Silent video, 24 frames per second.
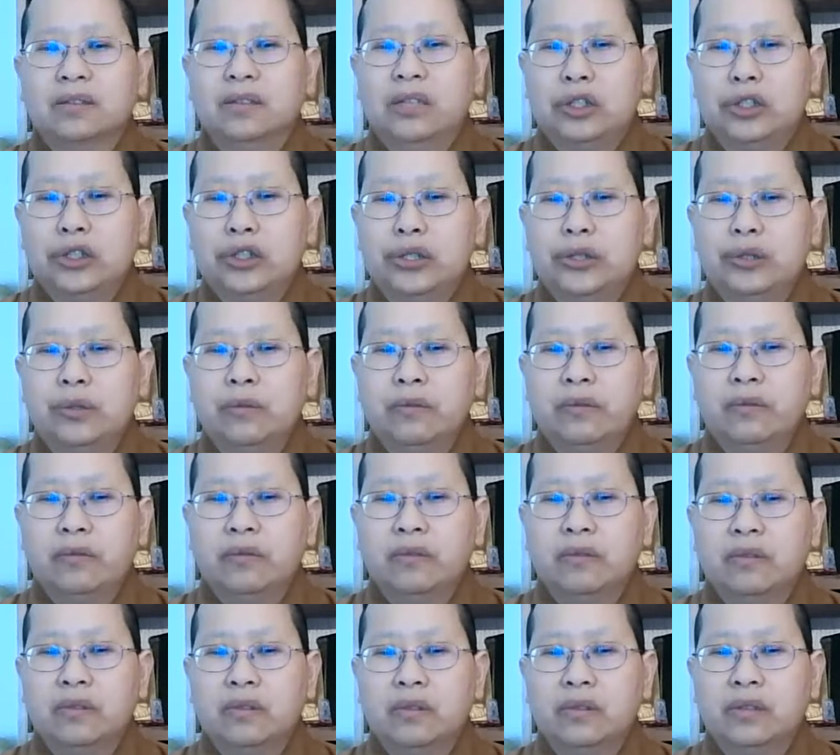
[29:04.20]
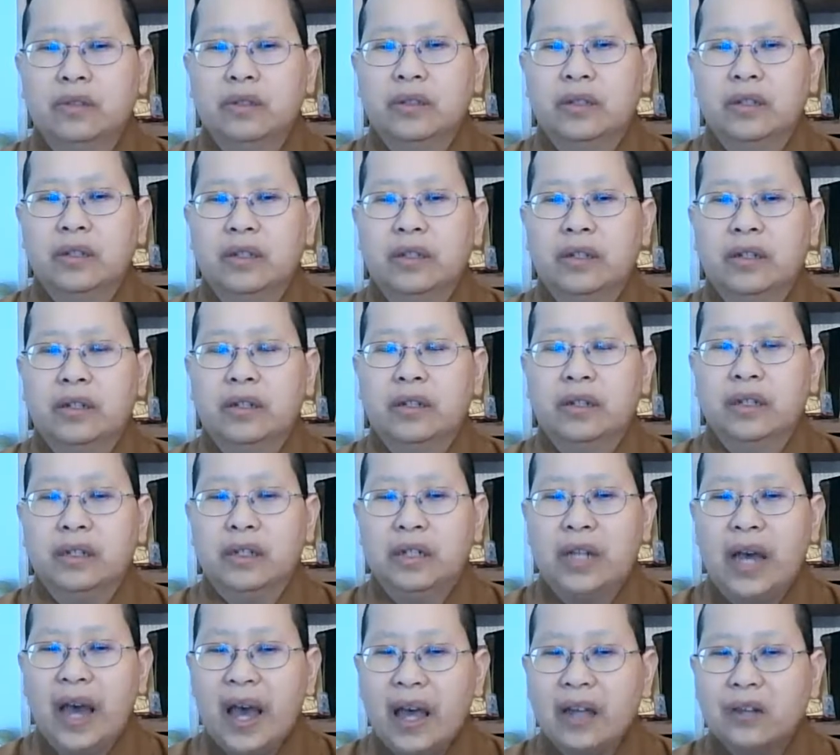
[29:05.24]
the truth,
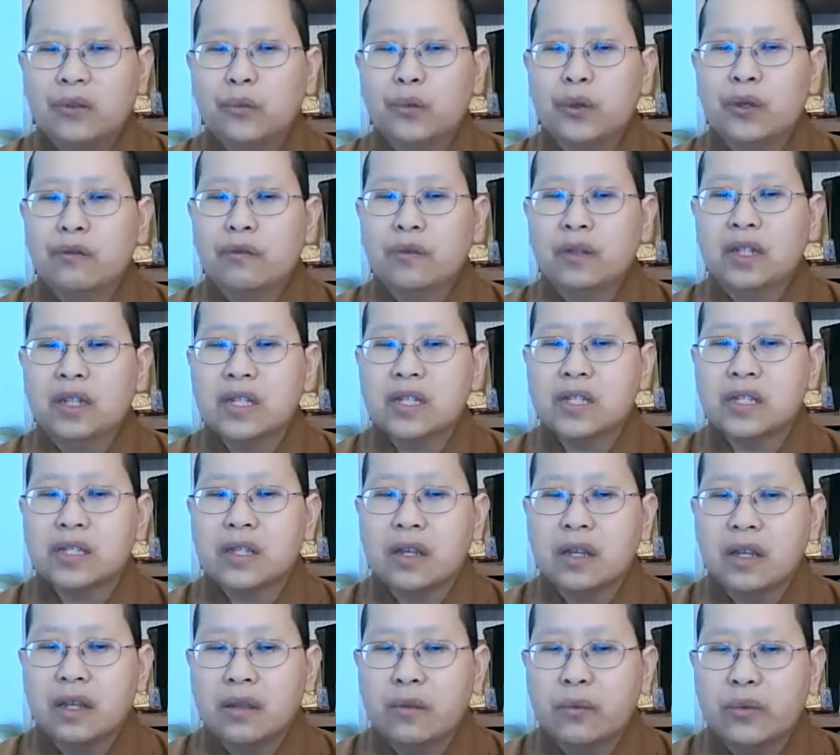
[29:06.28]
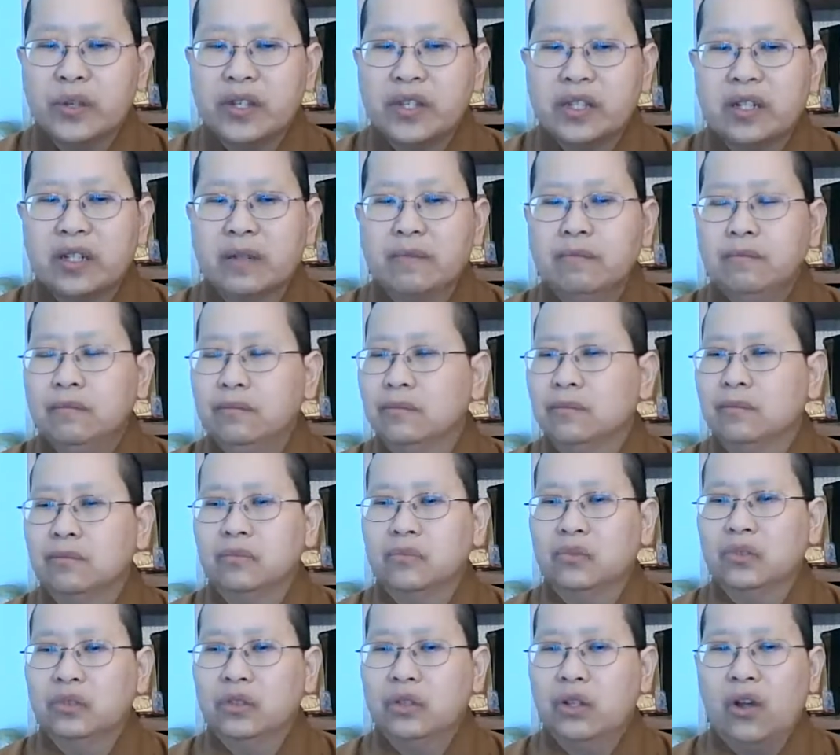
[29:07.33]
then with this wisdom,
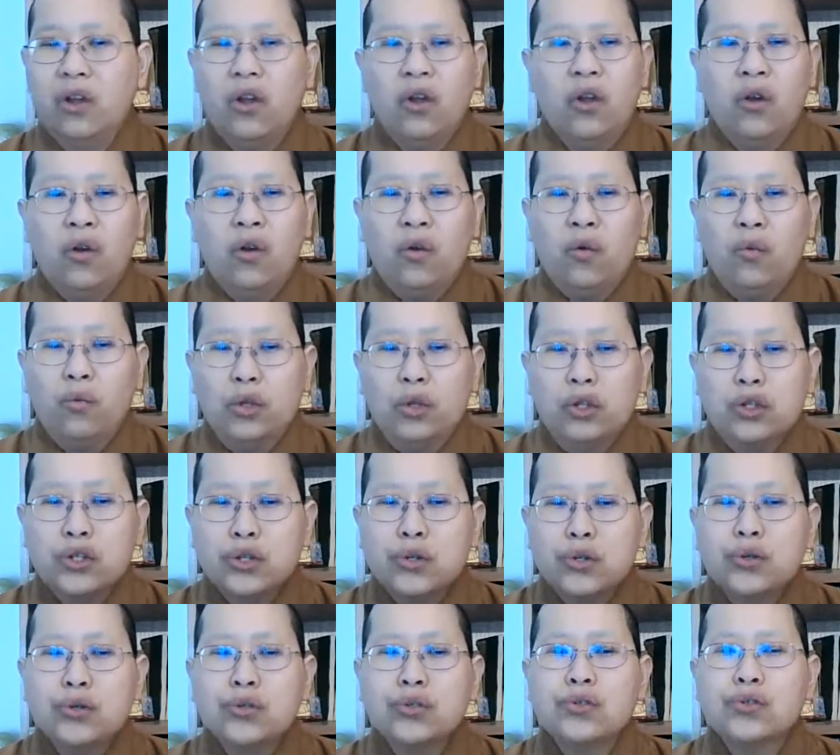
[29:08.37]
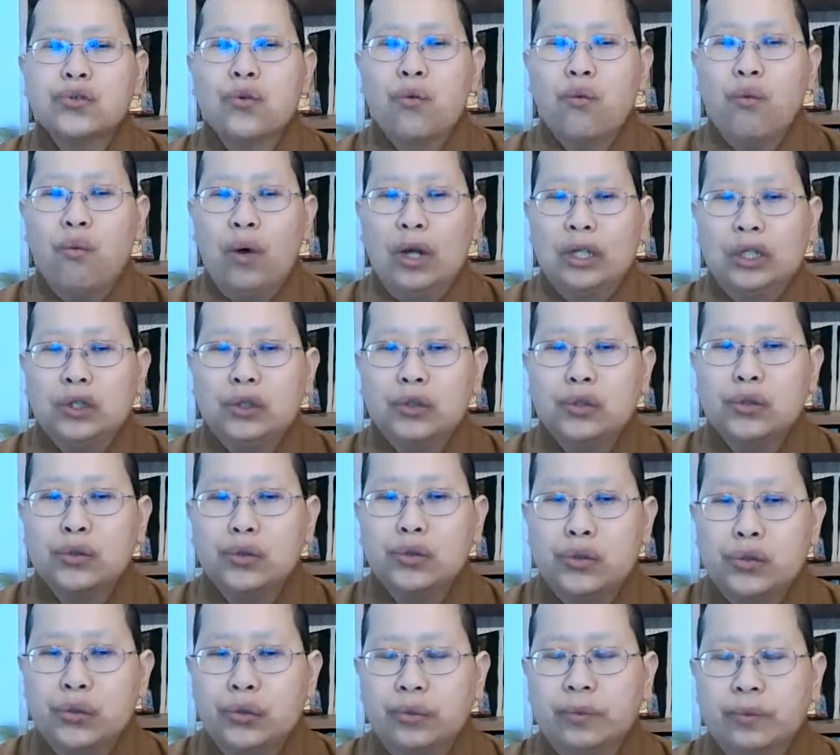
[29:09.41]
we choose what
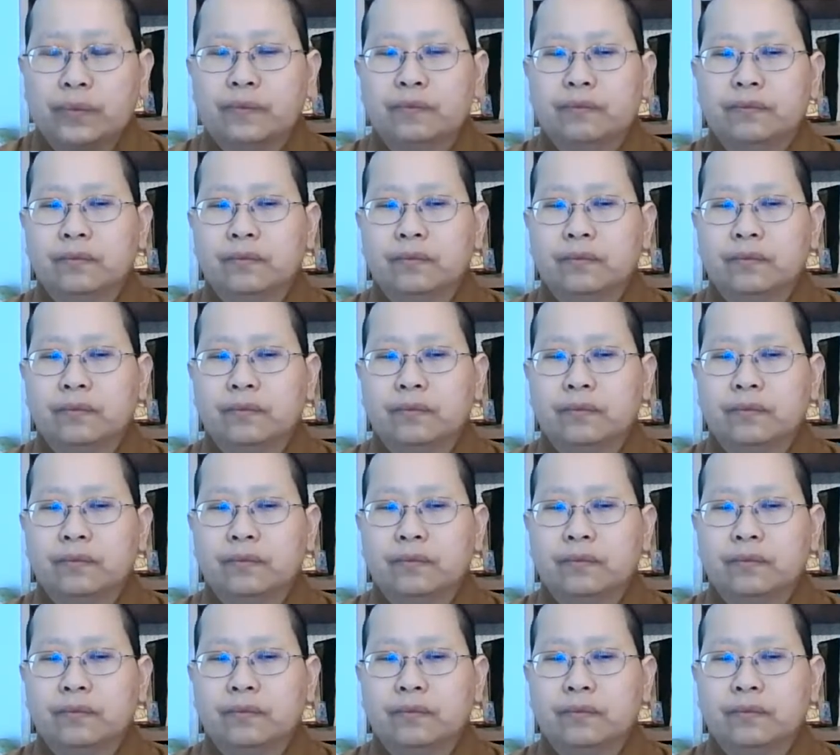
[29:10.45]
to do.